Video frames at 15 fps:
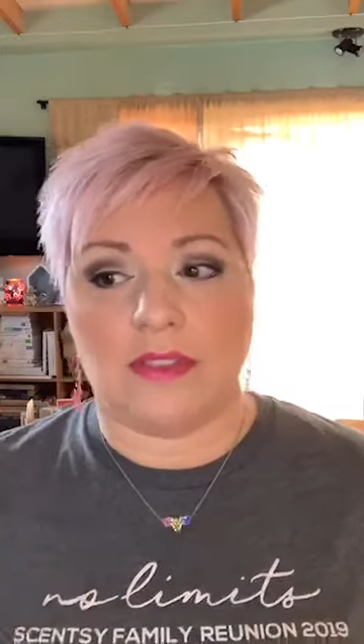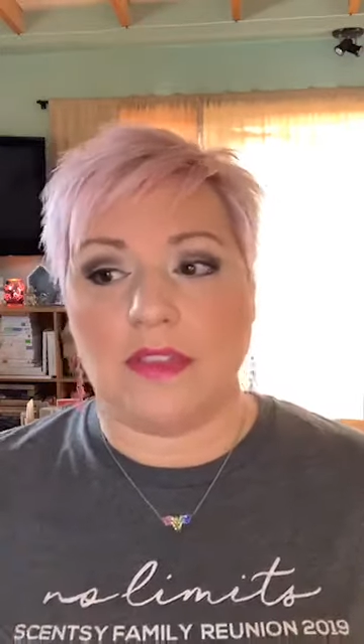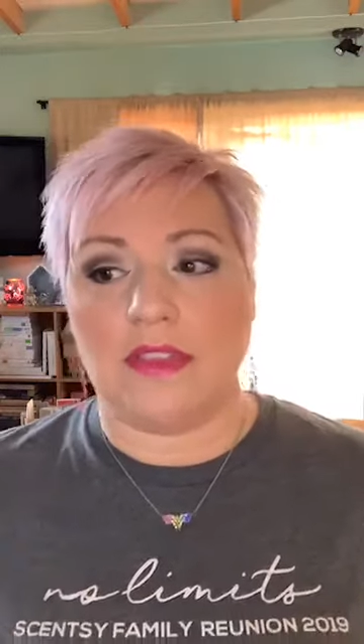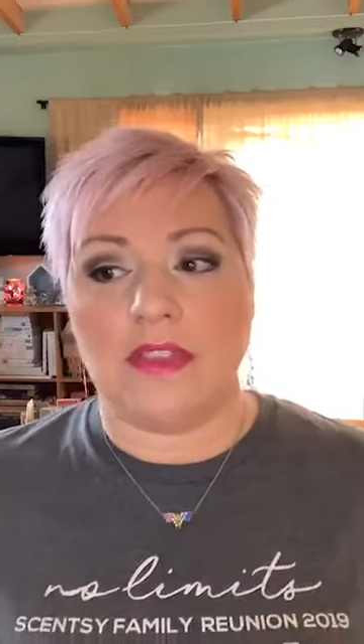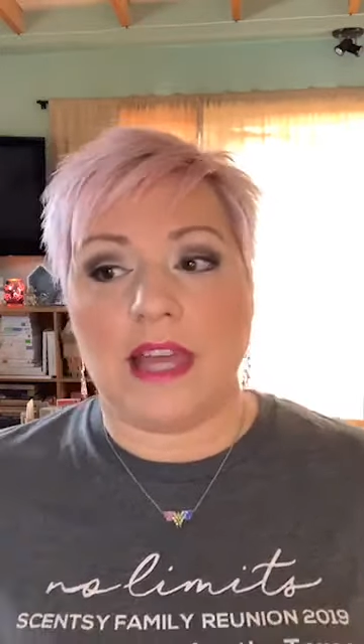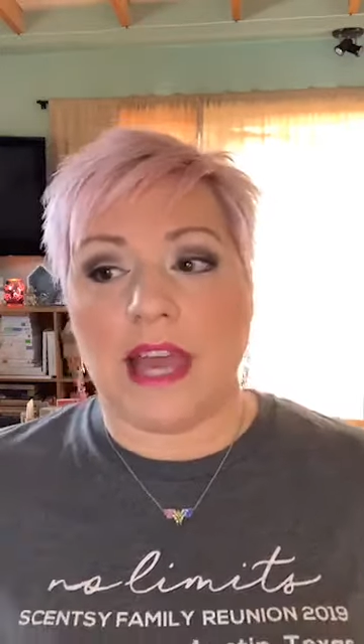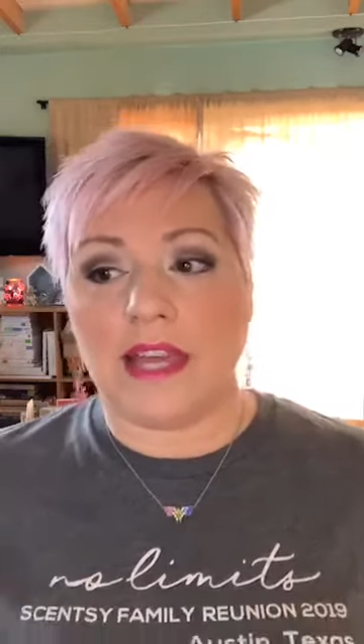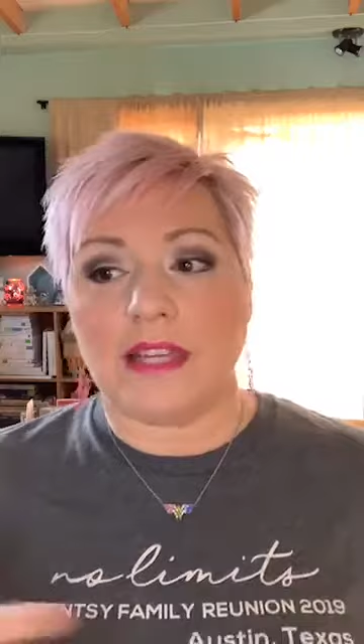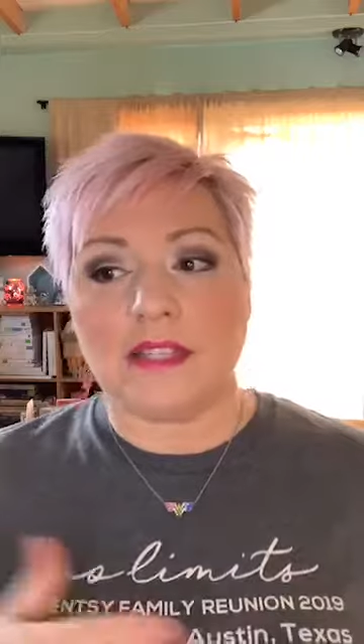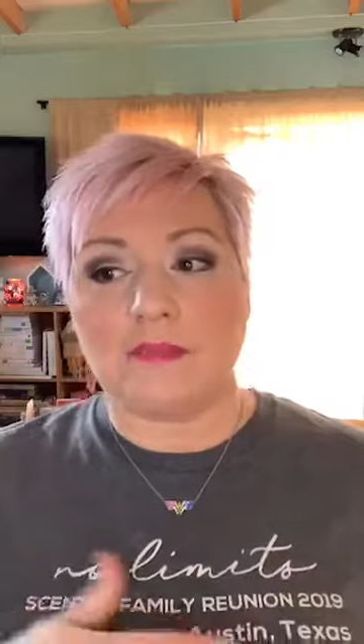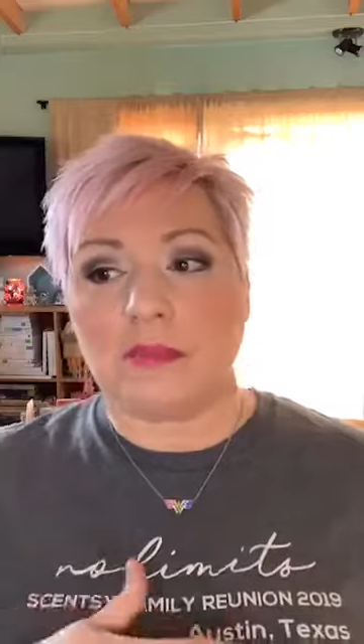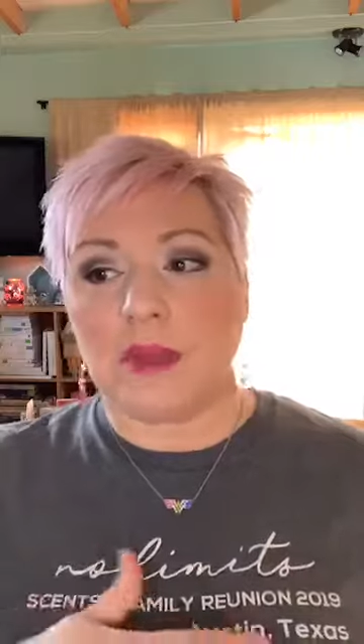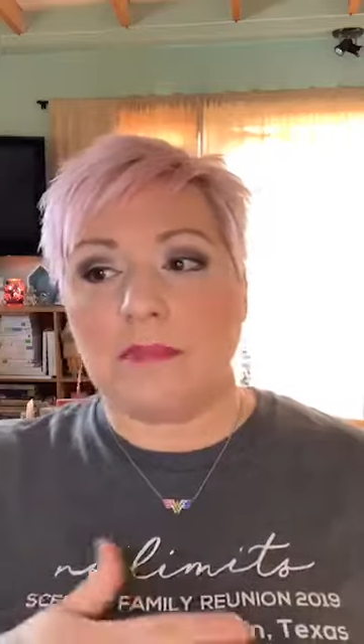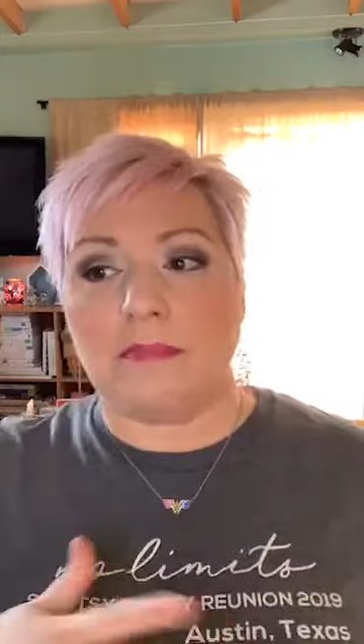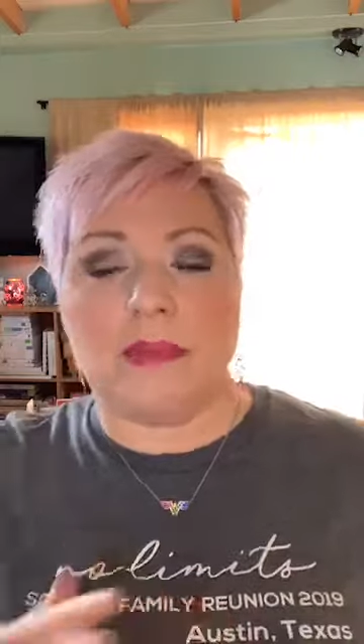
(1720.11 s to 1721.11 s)
That is
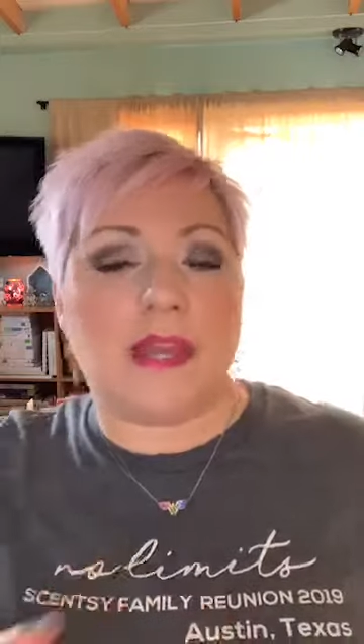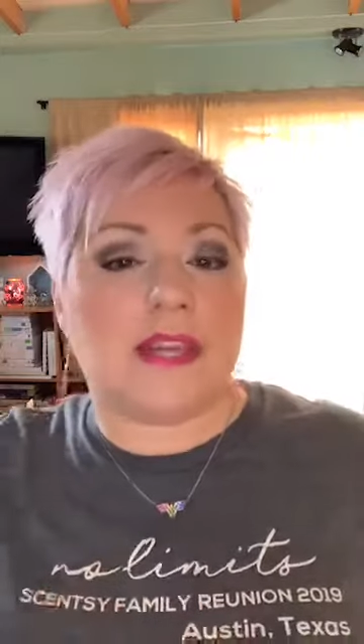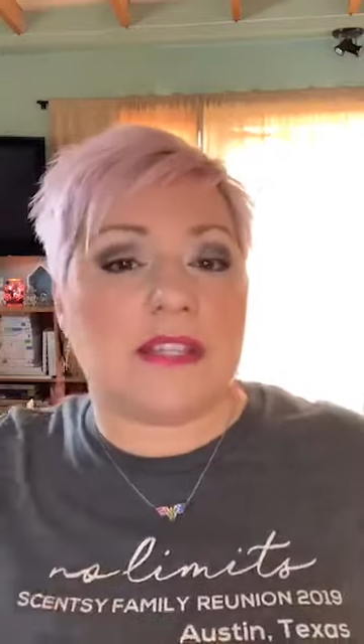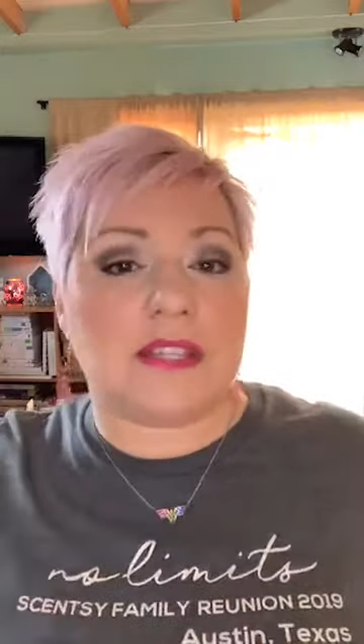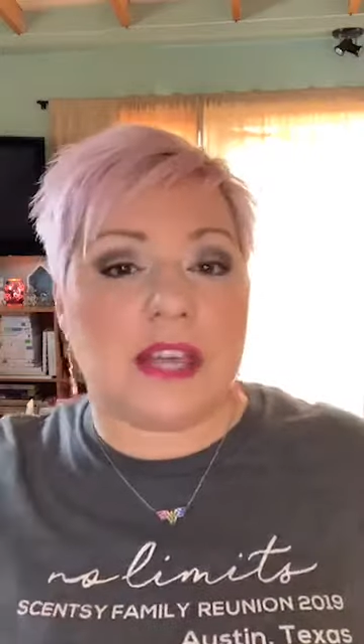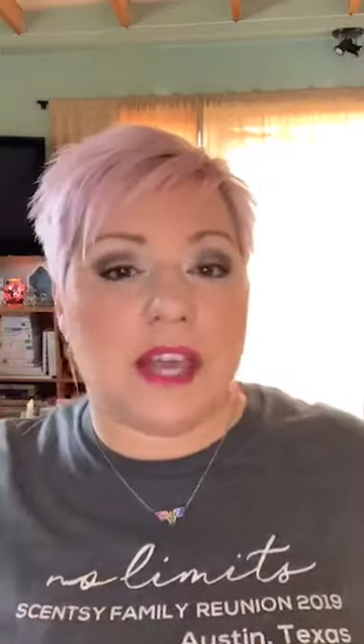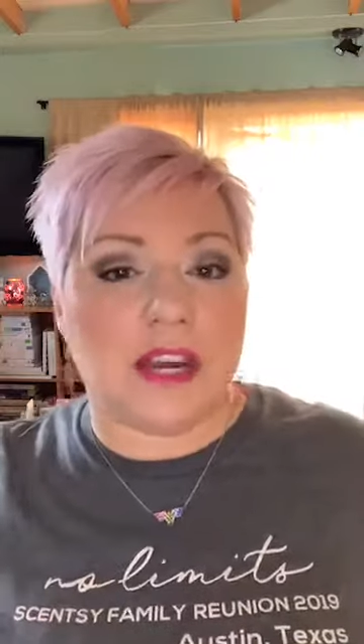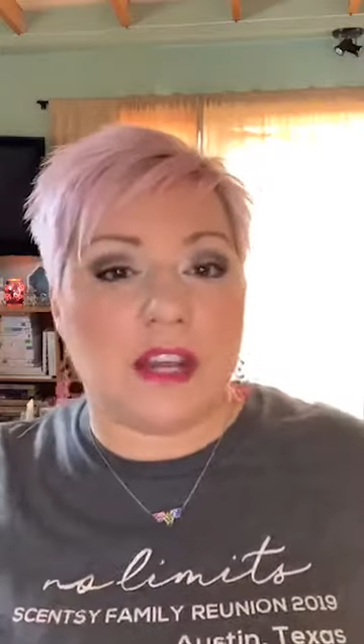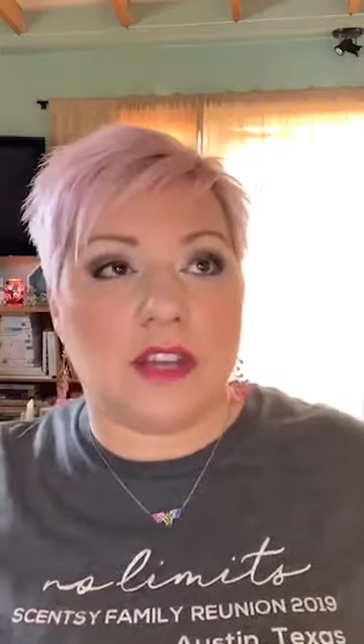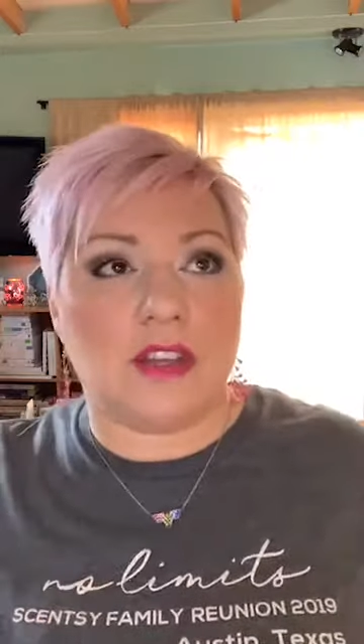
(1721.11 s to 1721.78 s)
my biggest kind